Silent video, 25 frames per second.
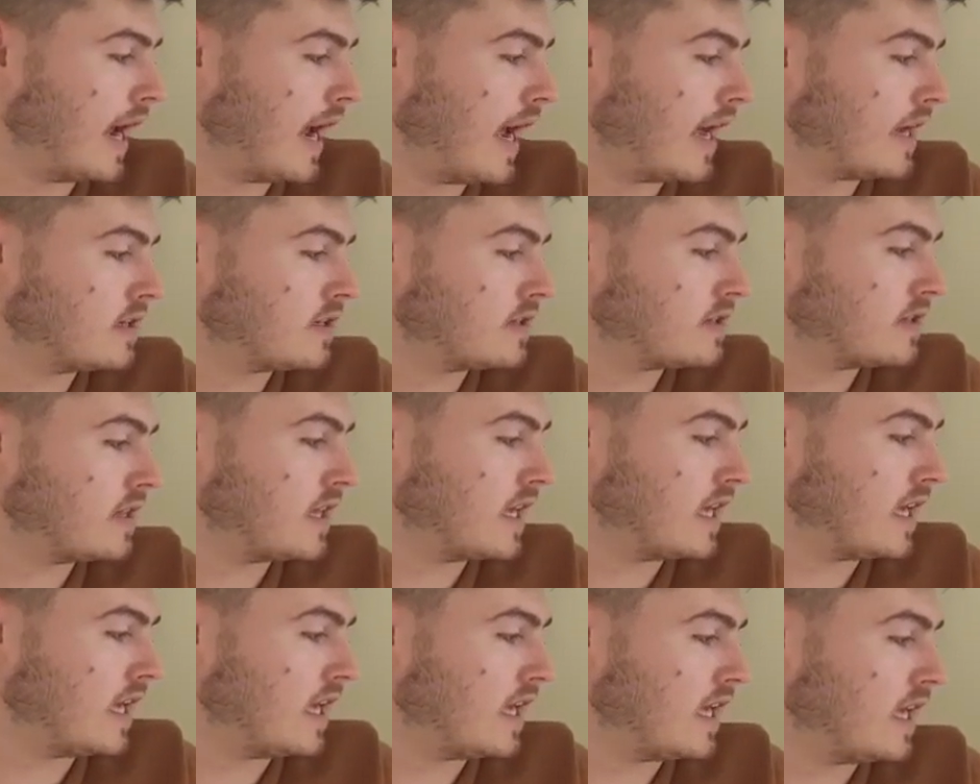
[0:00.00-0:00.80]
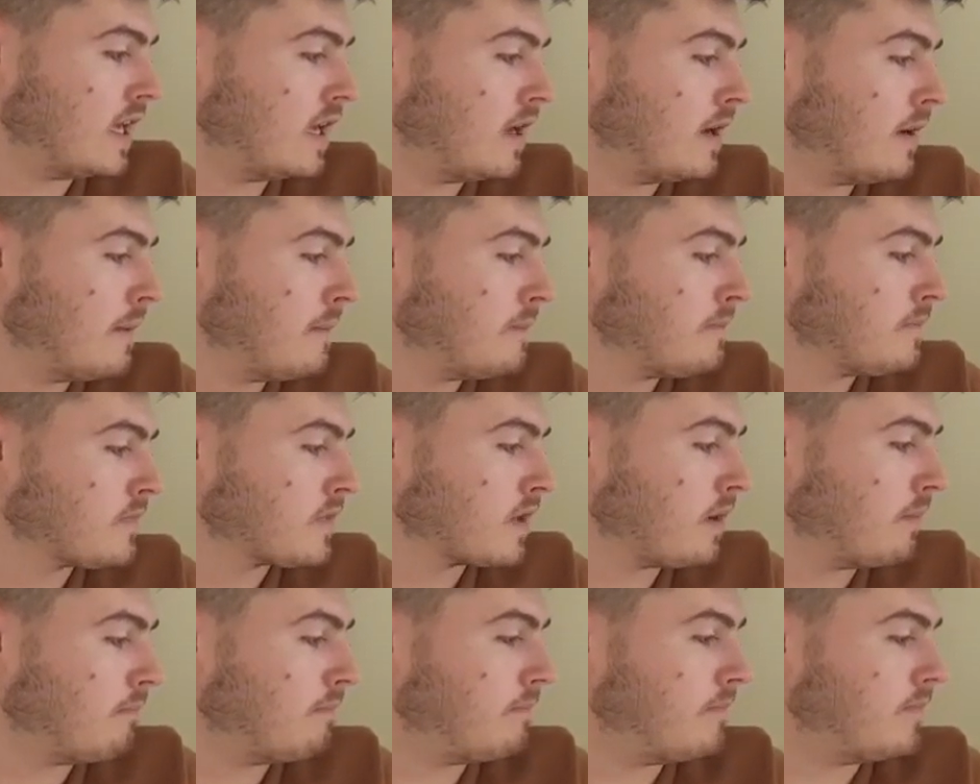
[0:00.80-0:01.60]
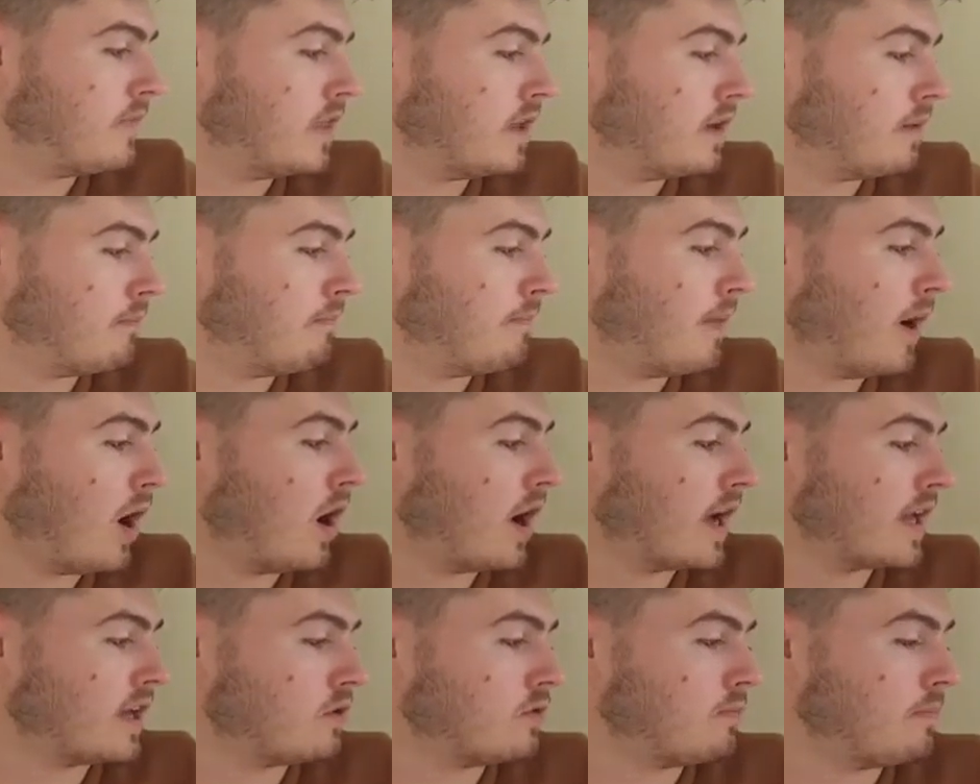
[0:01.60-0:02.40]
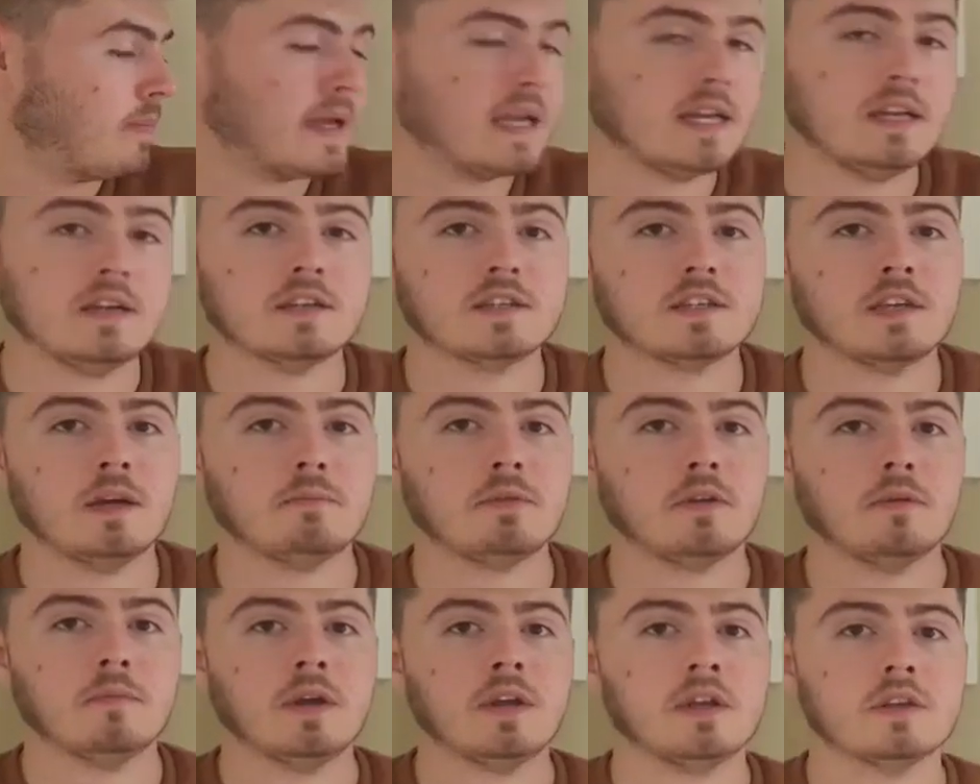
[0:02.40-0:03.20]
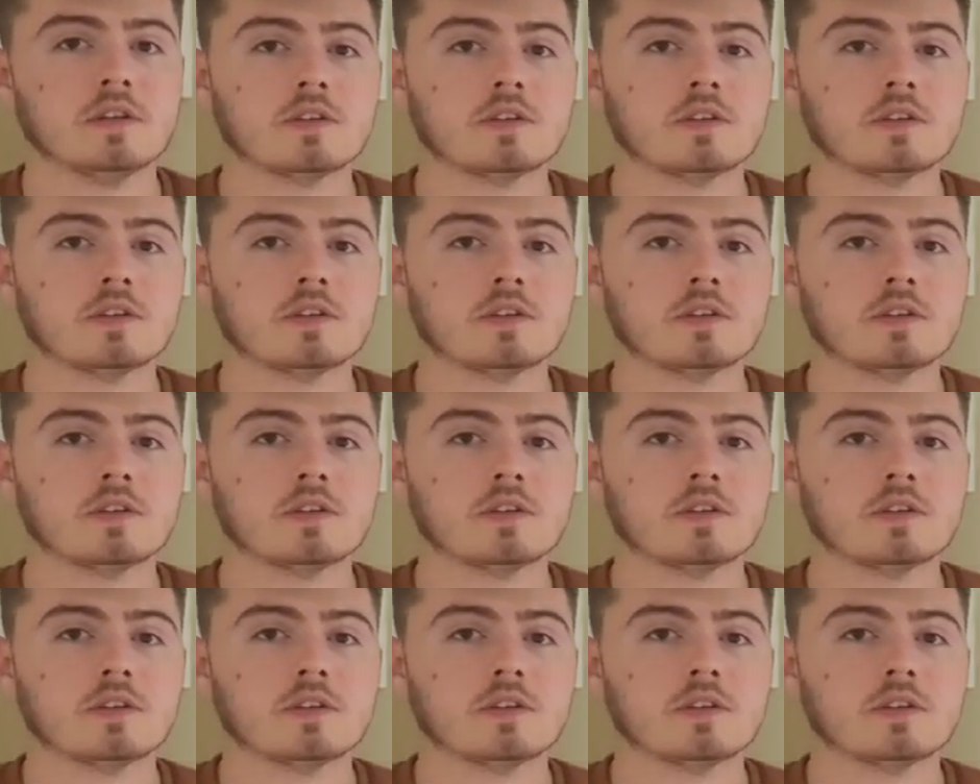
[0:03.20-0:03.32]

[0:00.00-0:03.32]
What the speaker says: and the bile pillar supplement.